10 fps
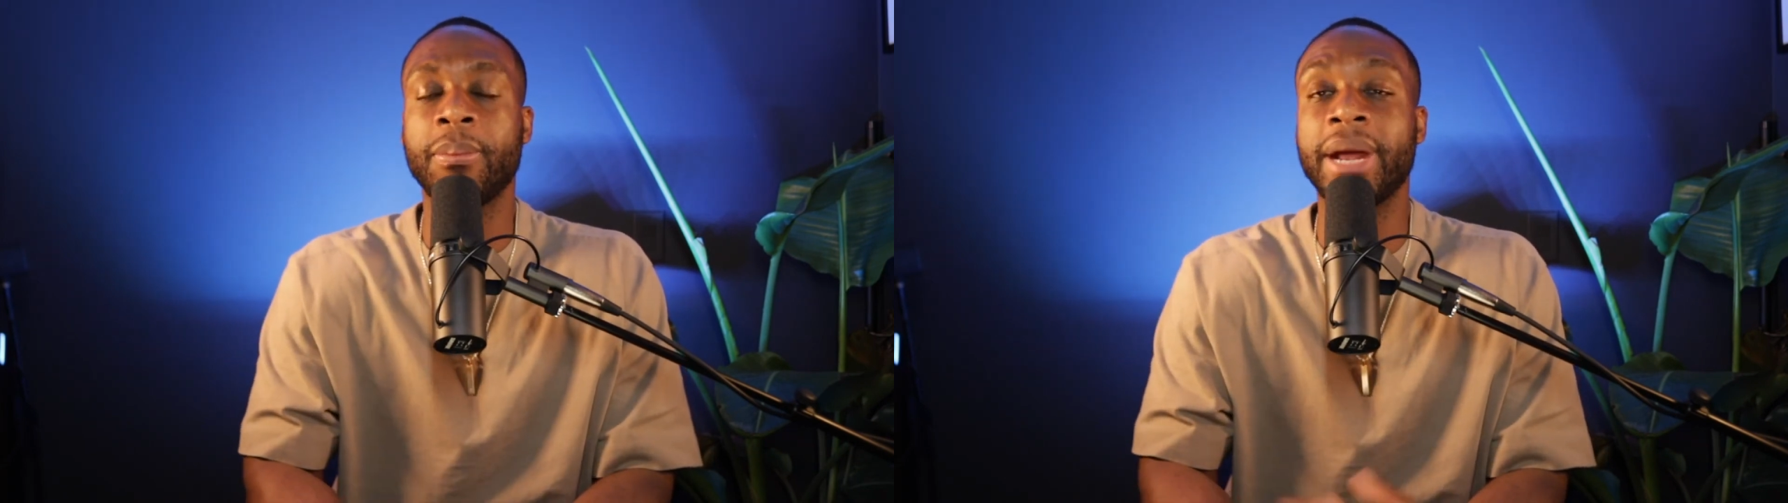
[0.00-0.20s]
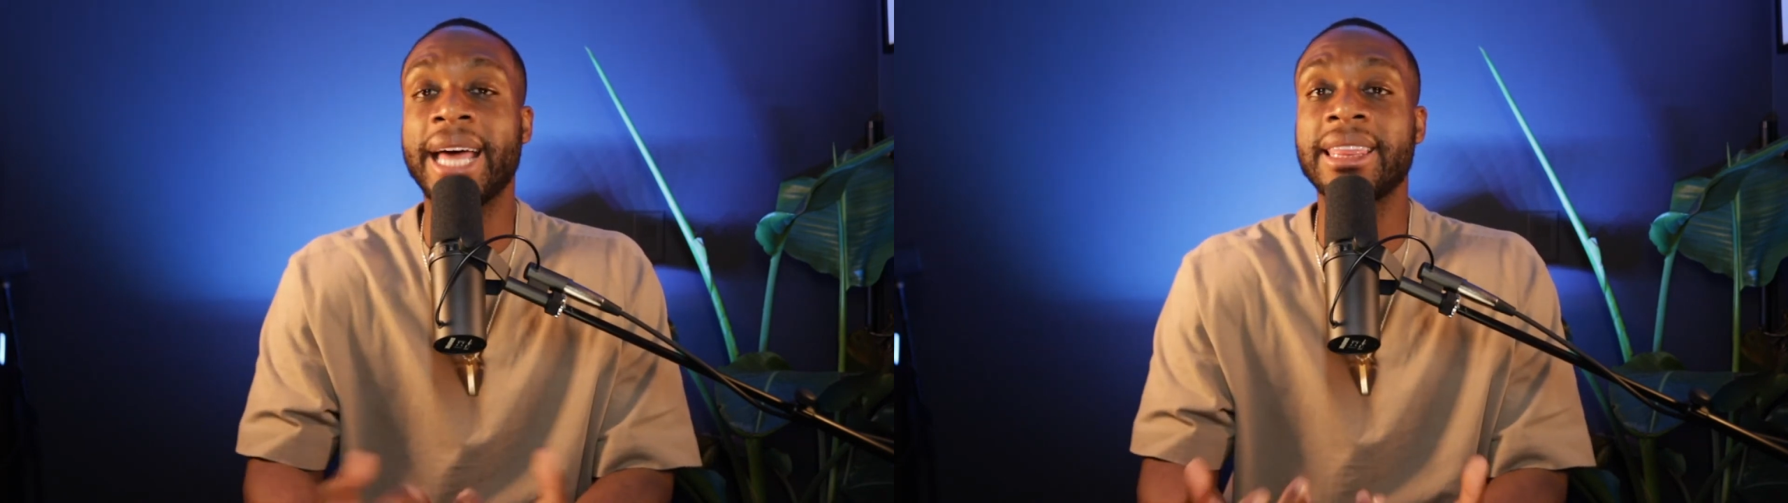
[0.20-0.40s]

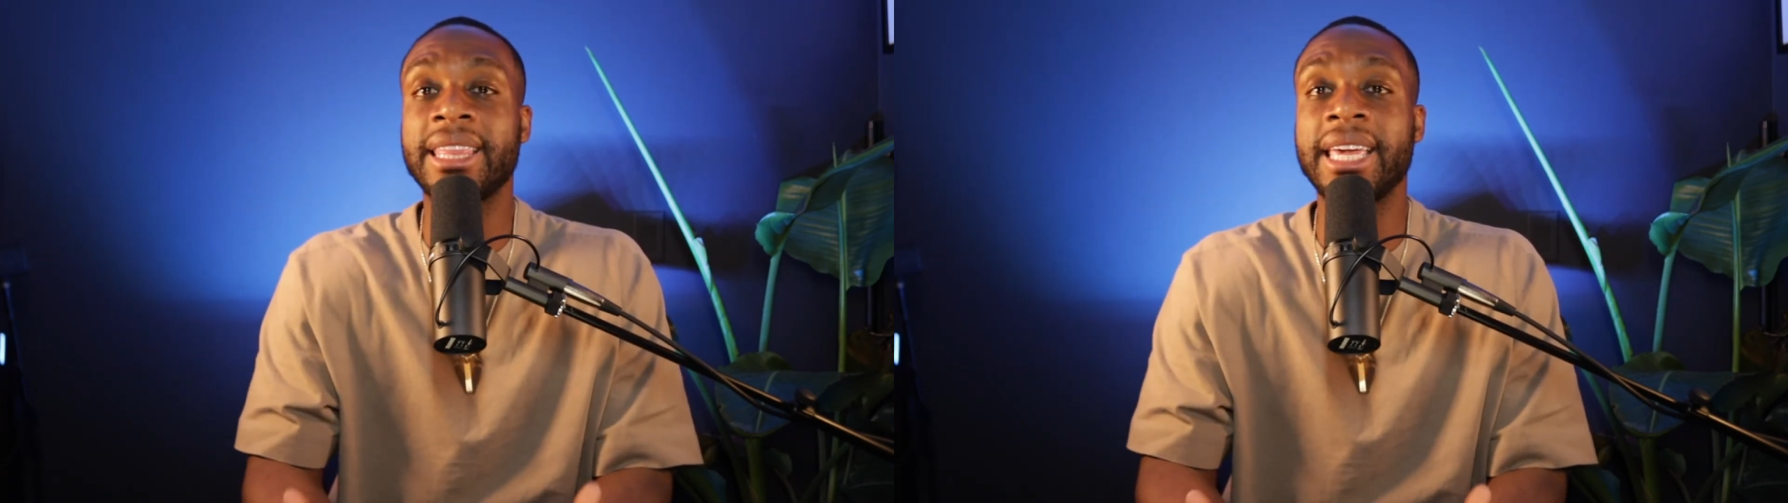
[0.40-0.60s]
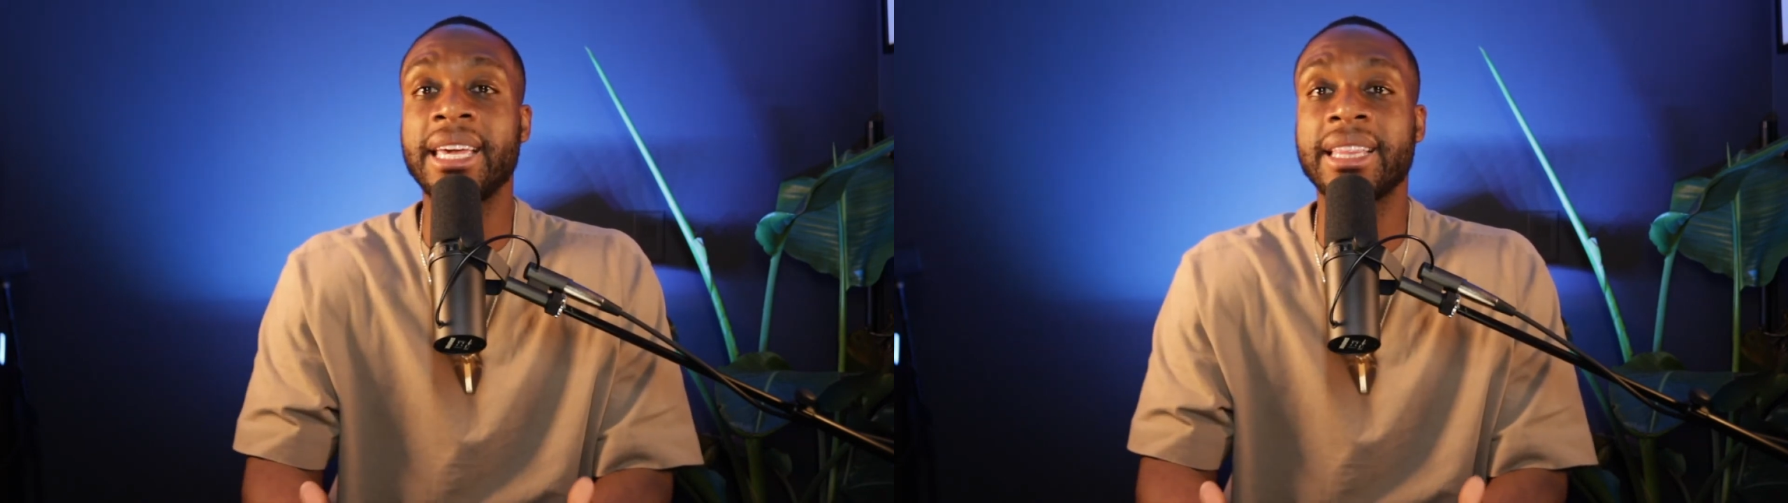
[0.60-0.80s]
But I
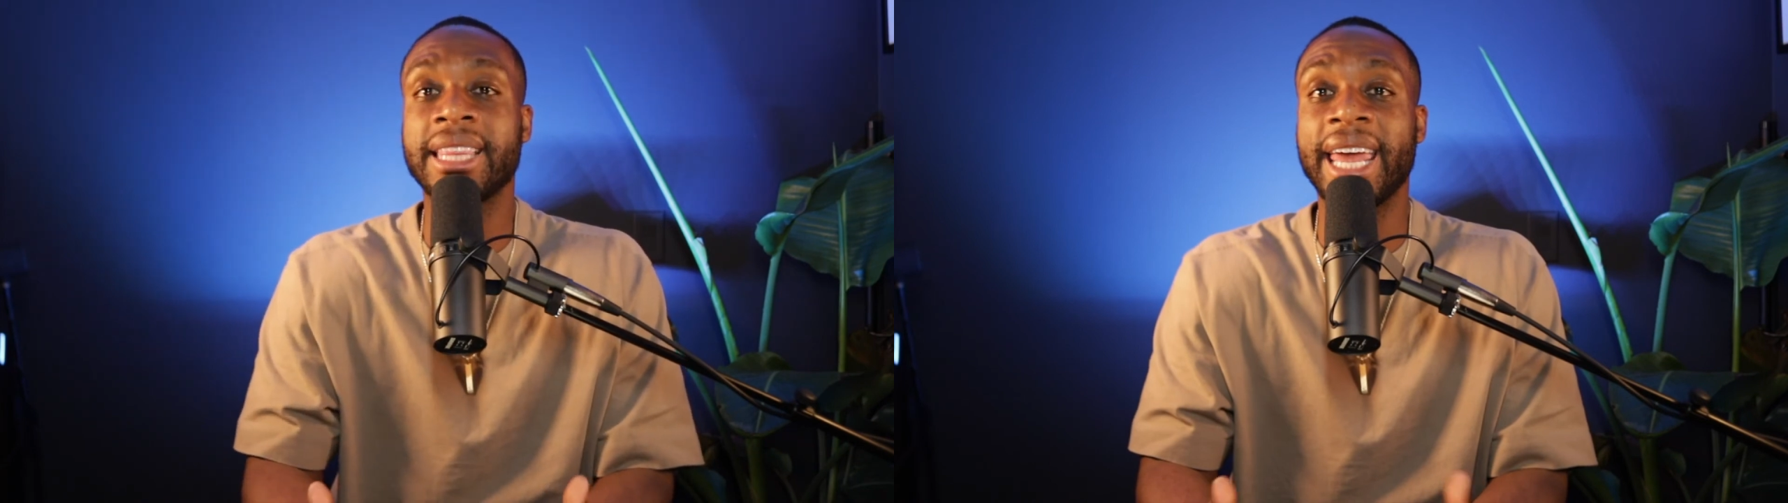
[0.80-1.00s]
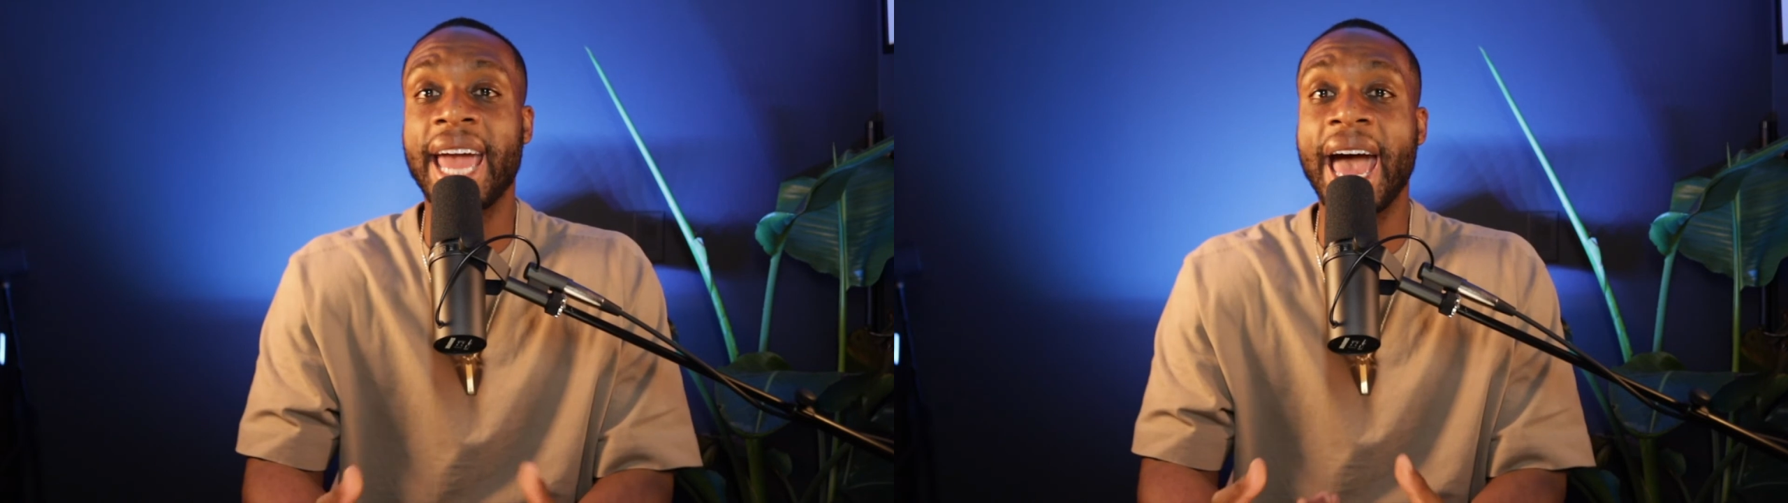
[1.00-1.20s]
think
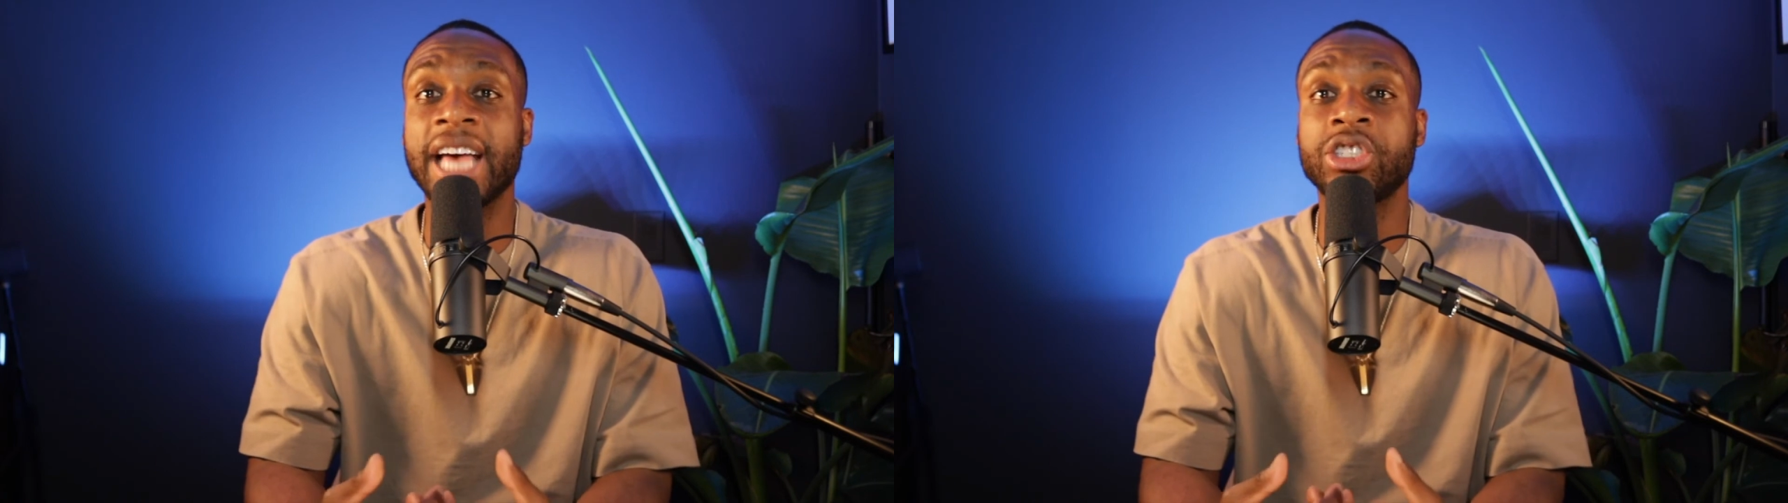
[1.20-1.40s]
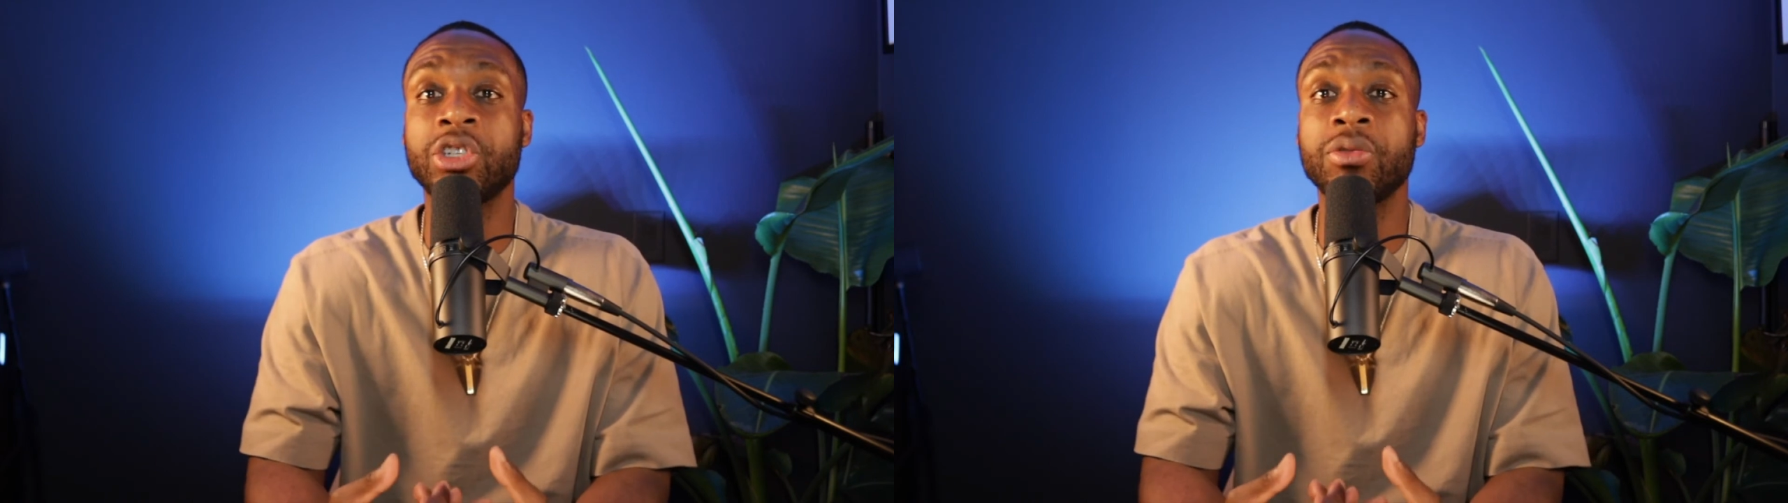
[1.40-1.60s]
that
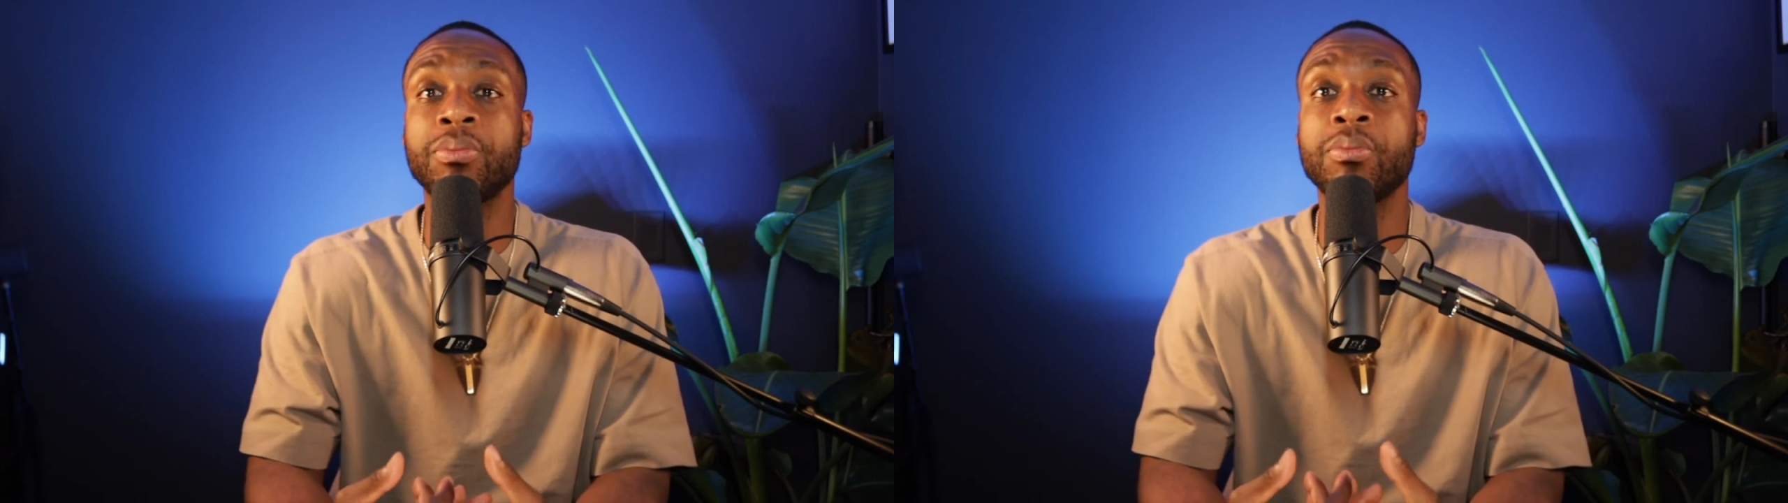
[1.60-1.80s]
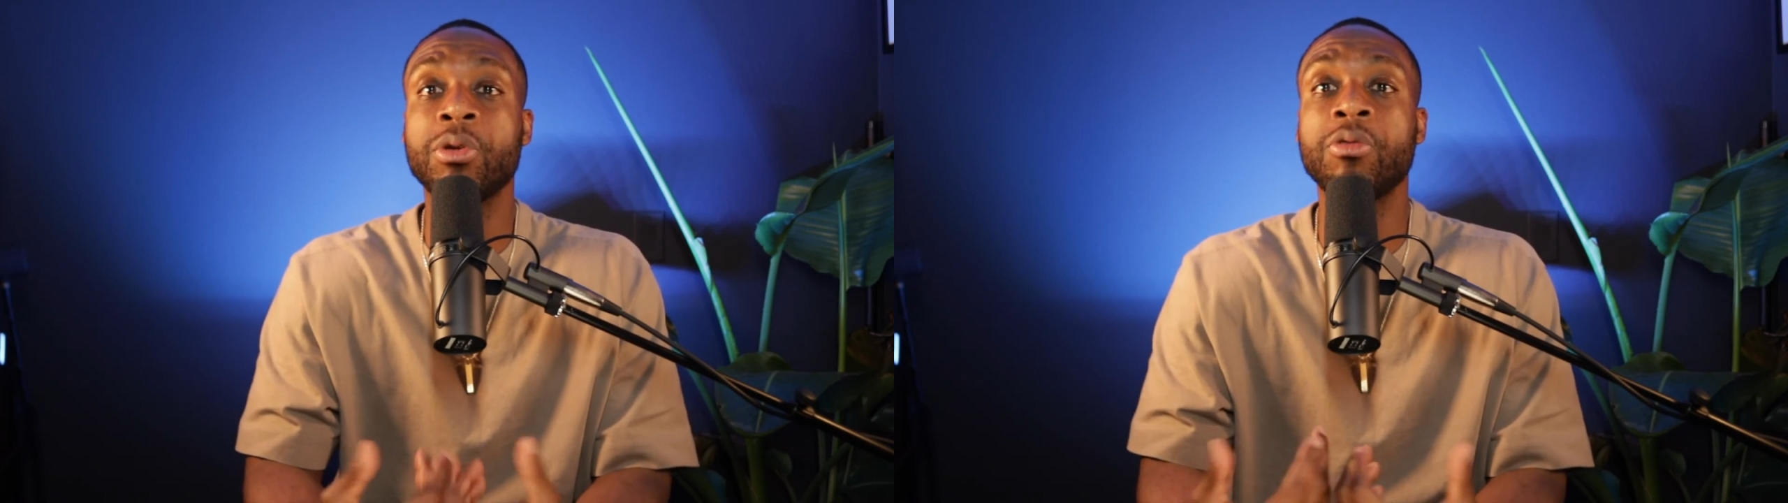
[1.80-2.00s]
as you
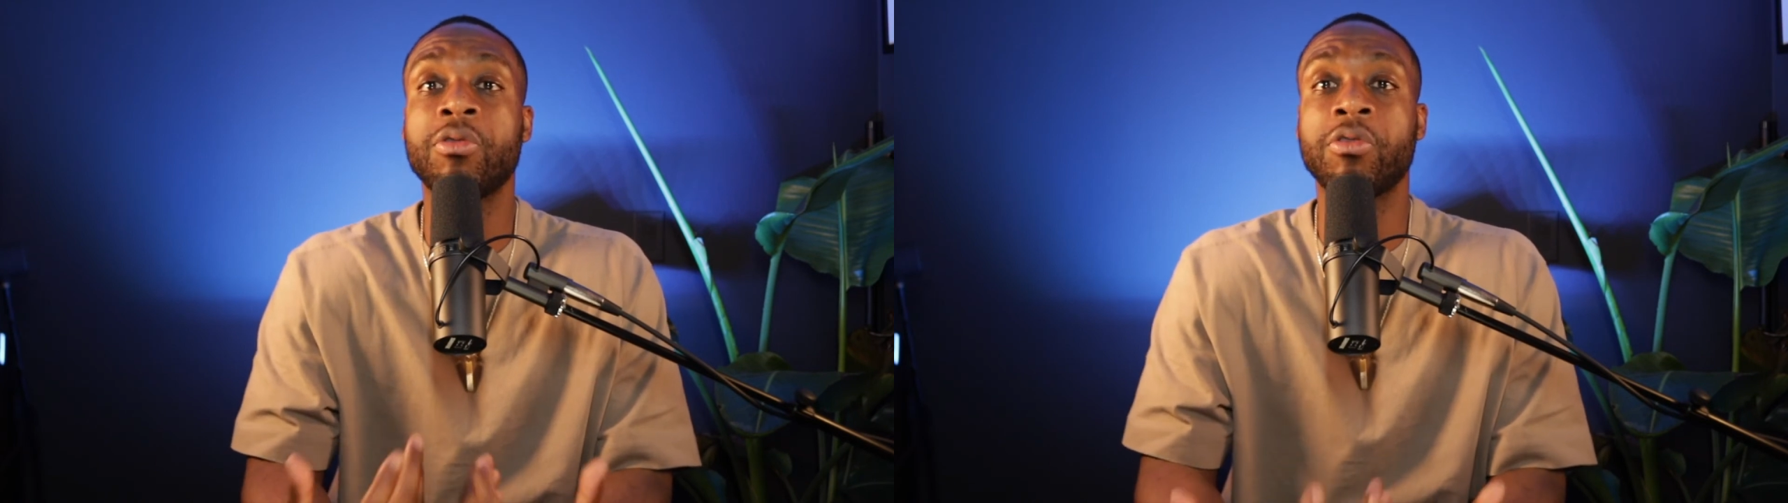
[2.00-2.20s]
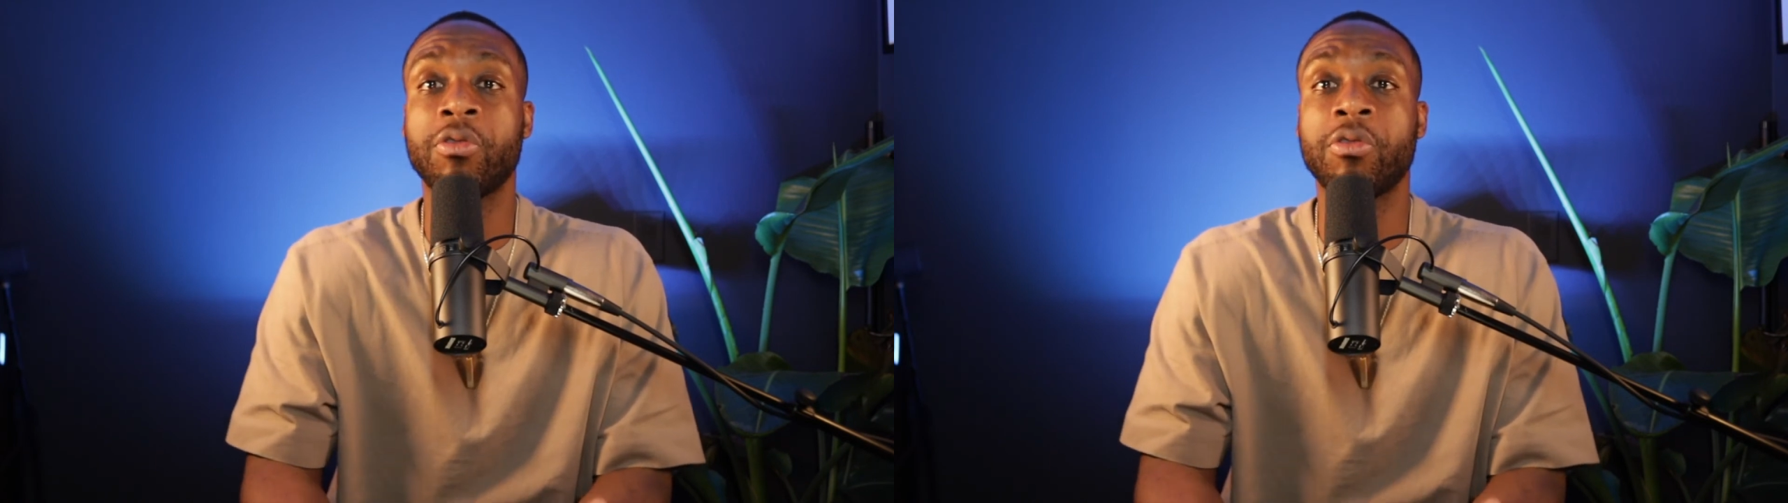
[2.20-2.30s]
move